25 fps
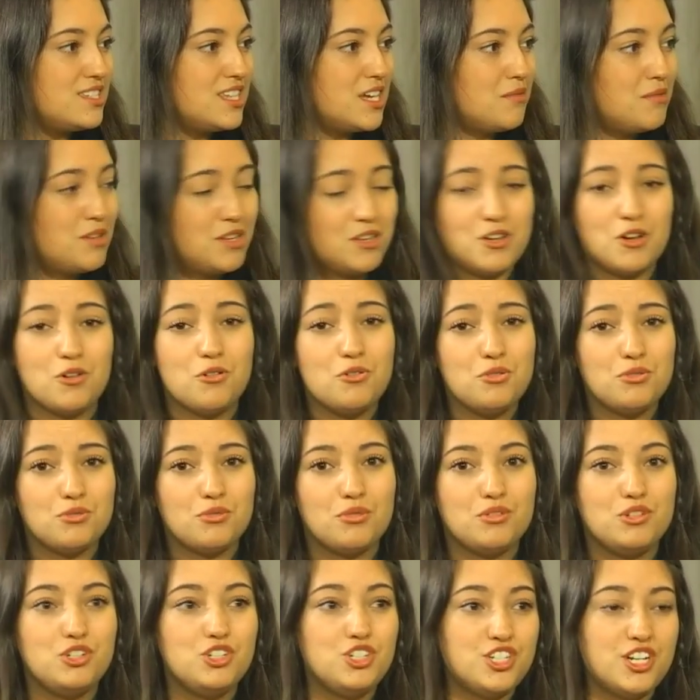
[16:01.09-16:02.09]
that we go
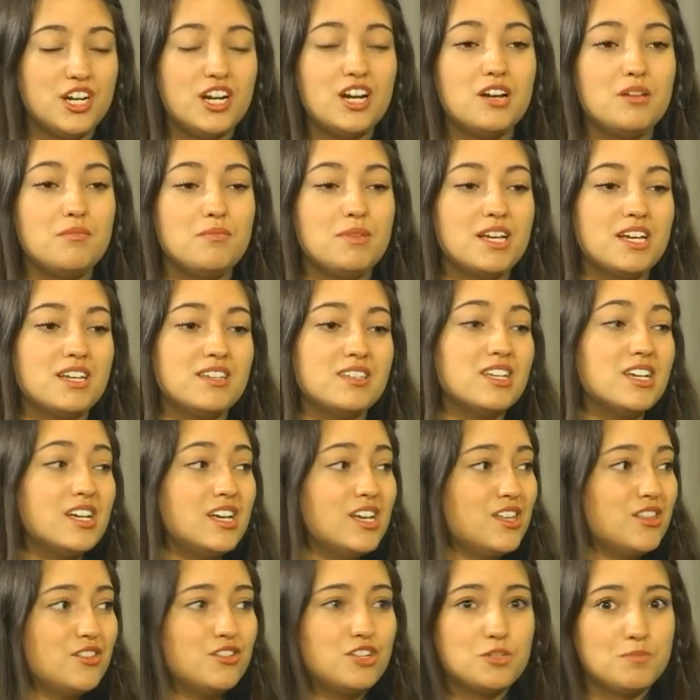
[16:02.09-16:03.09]
through and share it because
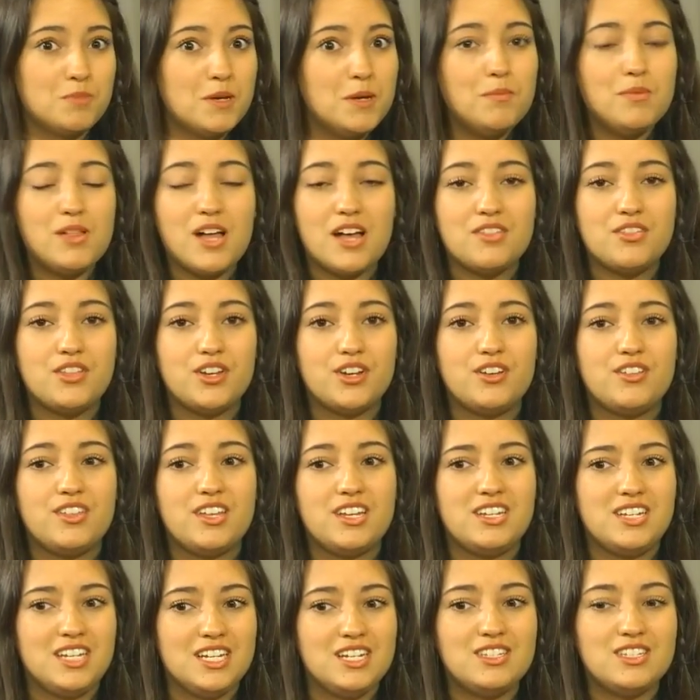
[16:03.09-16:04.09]
there's people out there
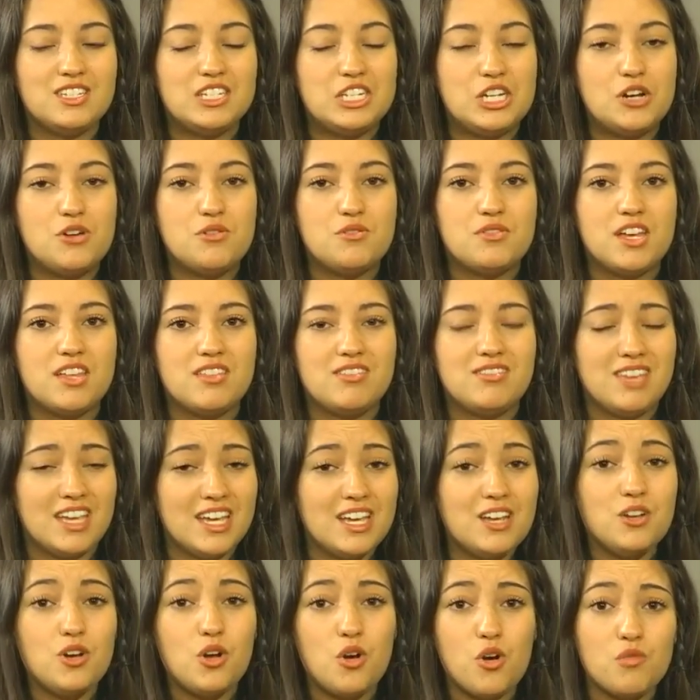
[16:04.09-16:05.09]
that need to know that they
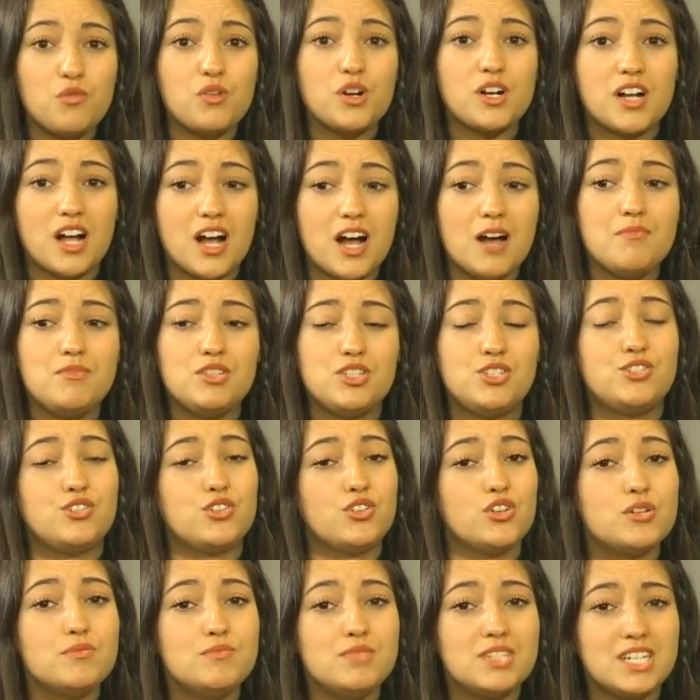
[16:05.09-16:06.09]
can overcome the
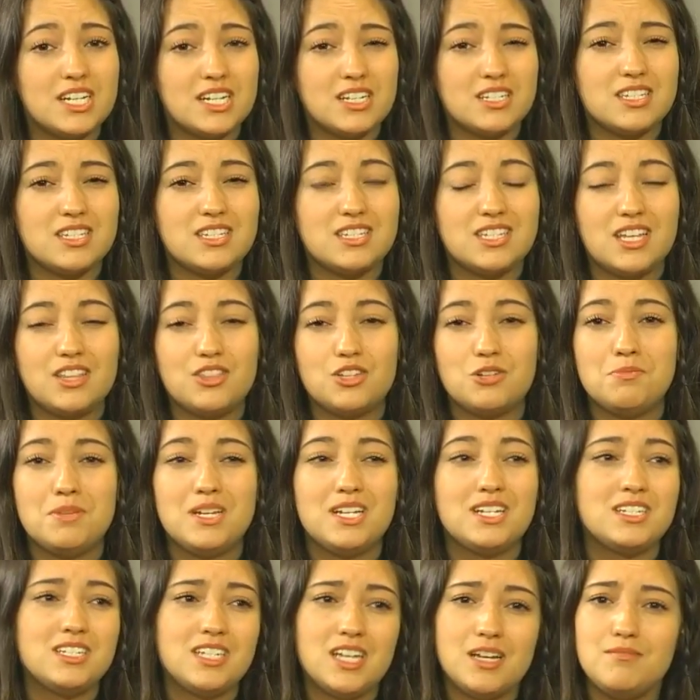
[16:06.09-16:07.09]
circumstances that they're
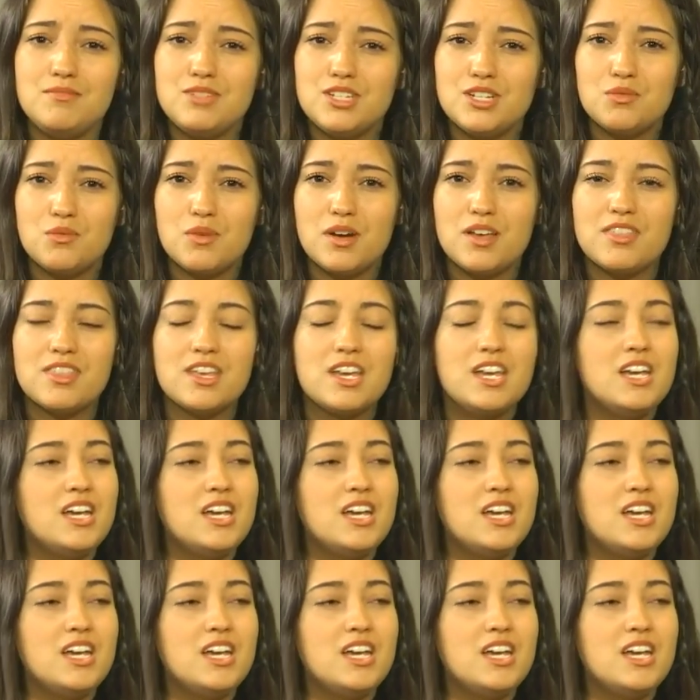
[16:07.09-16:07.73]
being tempted with